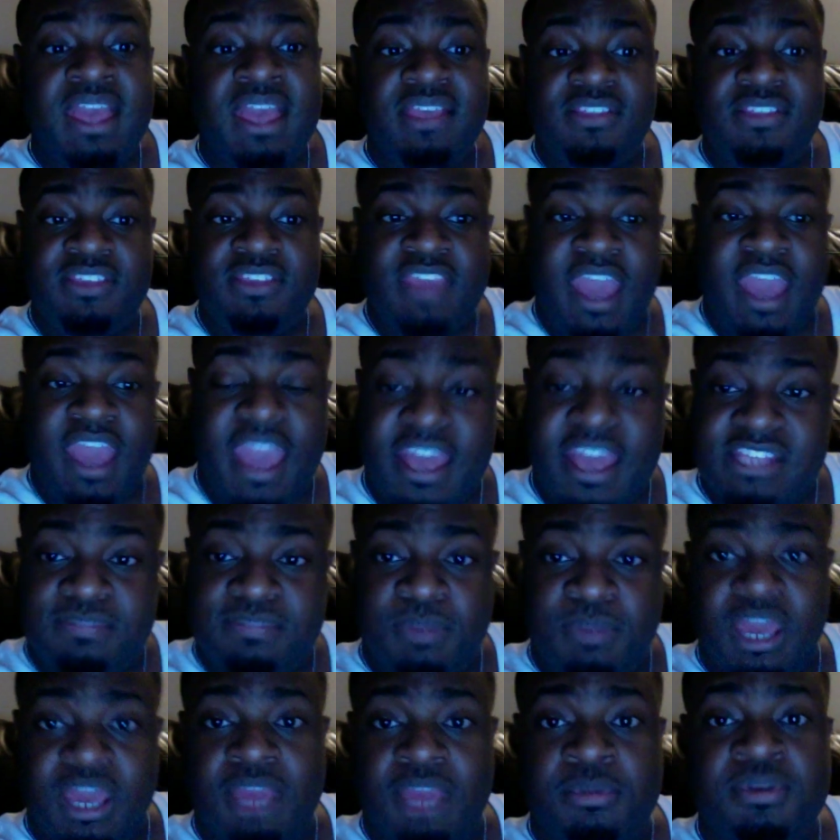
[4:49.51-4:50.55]
Yes,
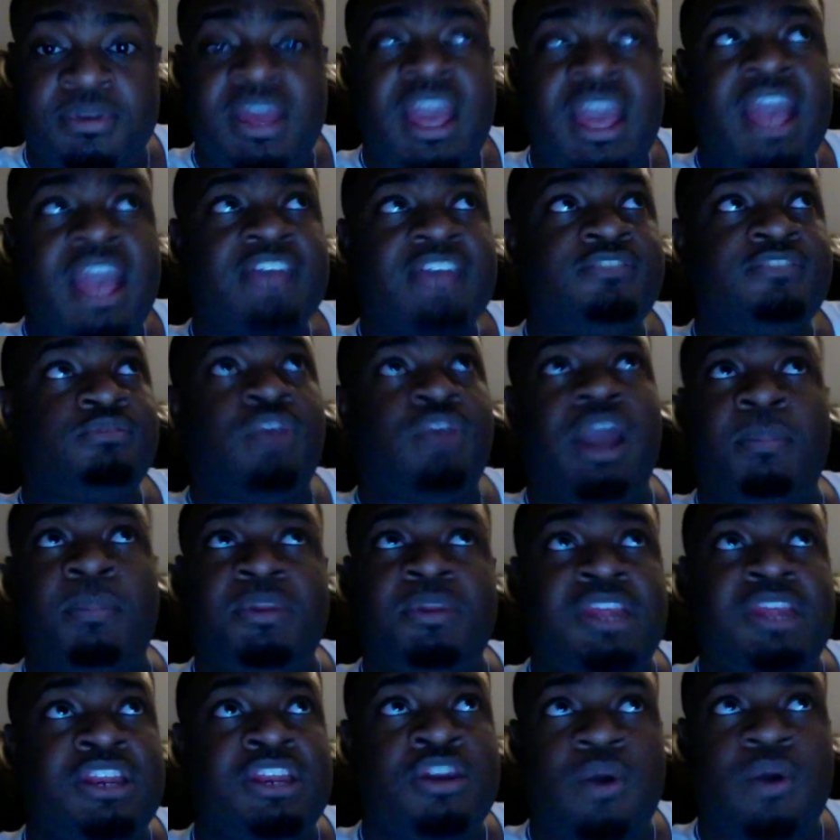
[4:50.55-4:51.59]
baby. Scrapper
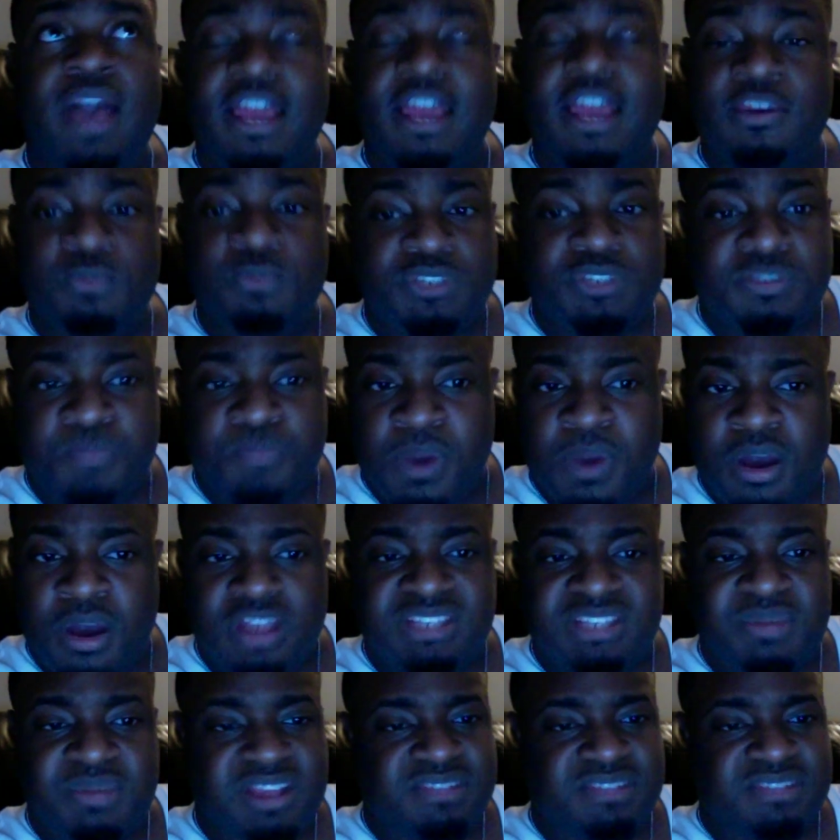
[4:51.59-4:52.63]
didn't know how to respond to my.